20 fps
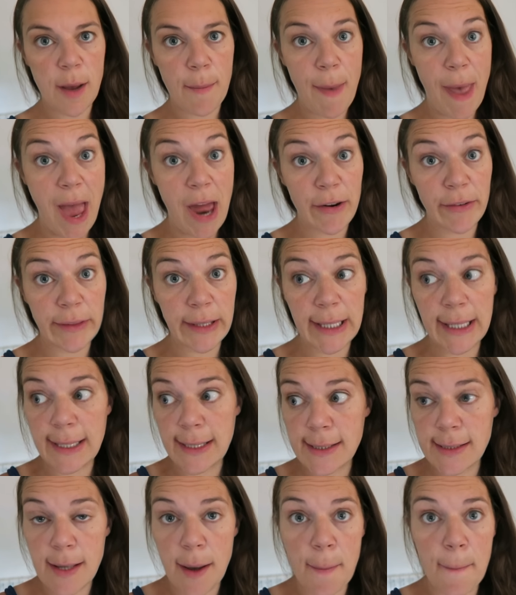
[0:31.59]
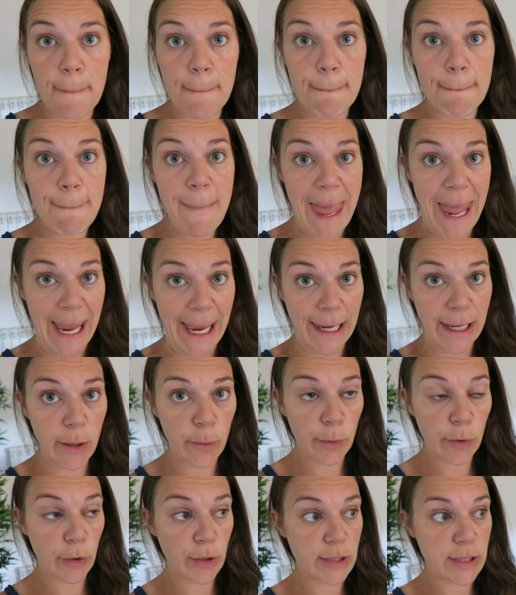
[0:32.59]
apparently some men
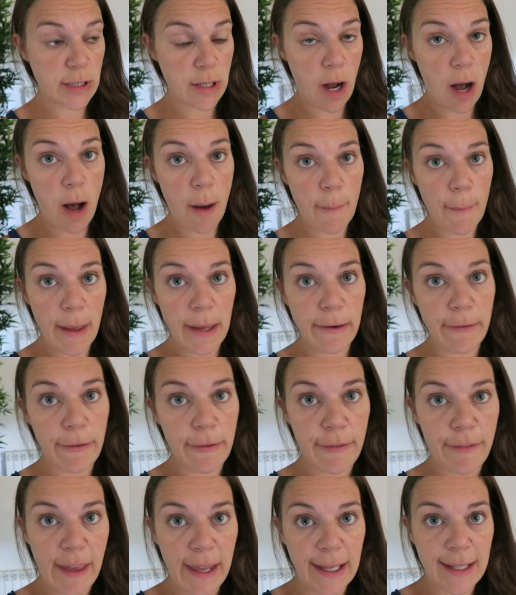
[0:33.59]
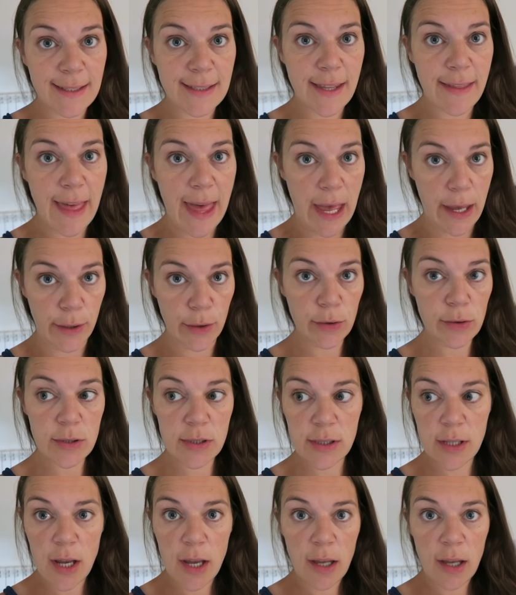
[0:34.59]
were going to come and fix the house